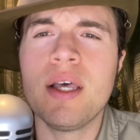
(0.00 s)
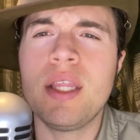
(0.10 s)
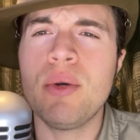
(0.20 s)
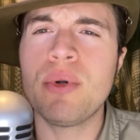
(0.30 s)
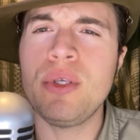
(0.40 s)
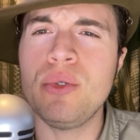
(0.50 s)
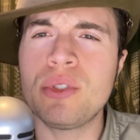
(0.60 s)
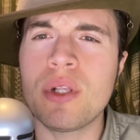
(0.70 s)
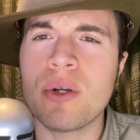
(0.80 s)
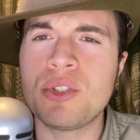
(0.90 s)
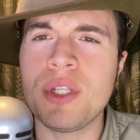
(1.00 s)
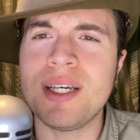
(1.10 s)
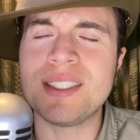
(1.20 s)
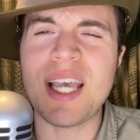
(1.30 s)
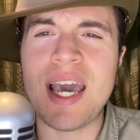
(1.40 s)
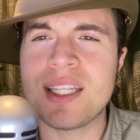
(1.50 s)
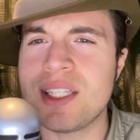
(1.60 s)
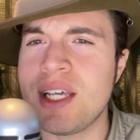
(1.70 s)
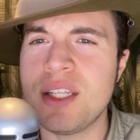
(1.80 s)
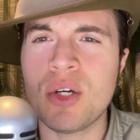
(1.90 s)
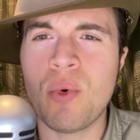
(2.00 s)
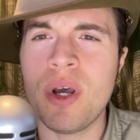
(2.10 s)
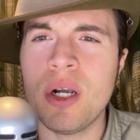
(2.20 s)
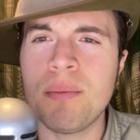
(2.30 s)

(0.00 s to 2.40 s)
They were used largely as athletic wear,